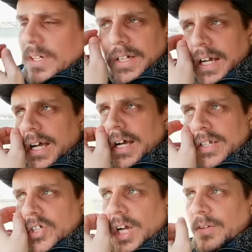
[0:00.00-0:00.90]
uh,
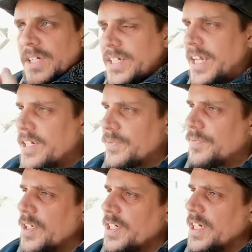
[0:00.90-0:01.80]
as Jonah says,
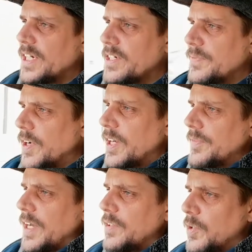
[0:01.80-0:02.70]
365
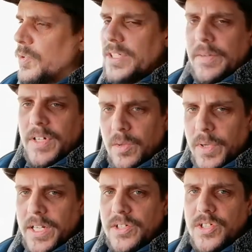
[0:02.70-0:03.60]
outdoors, have a little
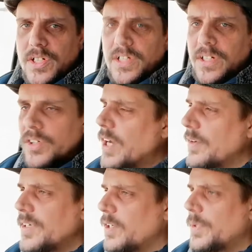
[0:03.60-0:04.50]
whinge. you got to have
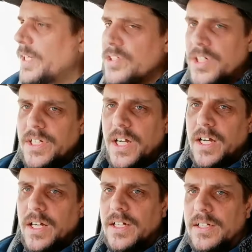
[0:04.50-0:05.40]
a little whinge, didn't You?
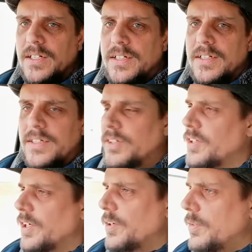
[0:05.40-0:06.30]
you
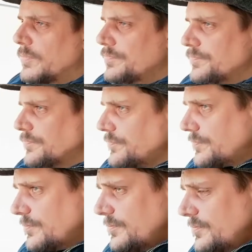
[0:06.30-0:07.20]
got to.
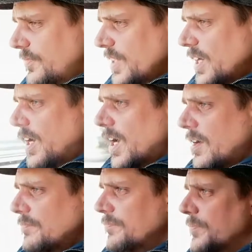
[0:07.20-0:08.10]

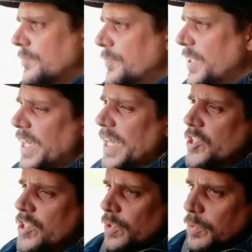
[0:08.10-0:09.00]
Um, but yeah,
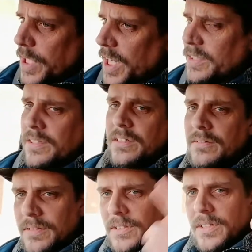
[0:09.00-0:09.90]
she's all
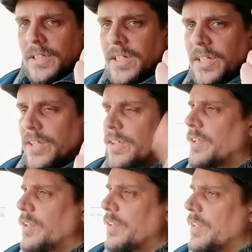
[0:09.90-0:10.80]
done.
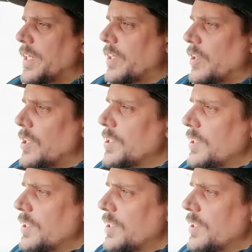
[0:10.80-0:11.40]
Thank God.